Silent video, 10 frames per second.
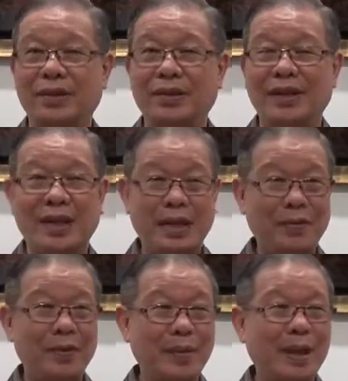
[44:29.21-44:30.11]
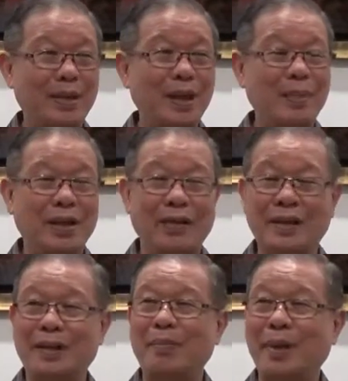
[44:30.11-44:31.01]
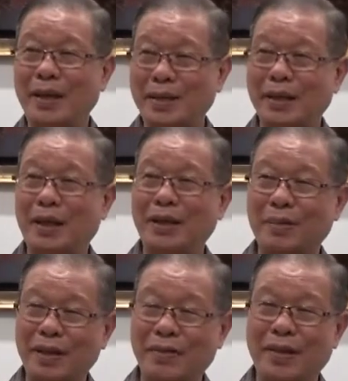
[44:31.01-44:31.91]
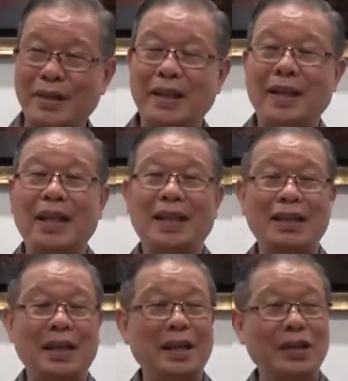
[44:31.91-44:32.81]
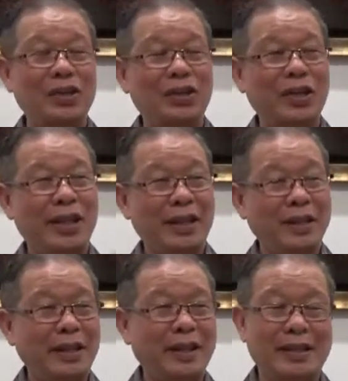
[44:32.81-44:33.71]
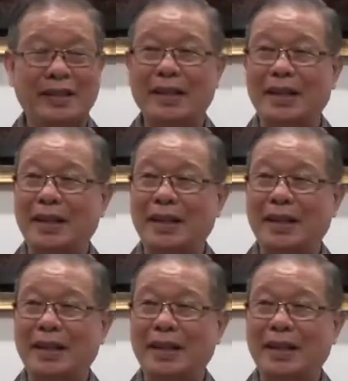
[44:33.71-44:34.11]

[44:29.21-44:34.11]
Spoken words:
You can learn from how they make friends. It's amazing how they make friends. They learn to share things.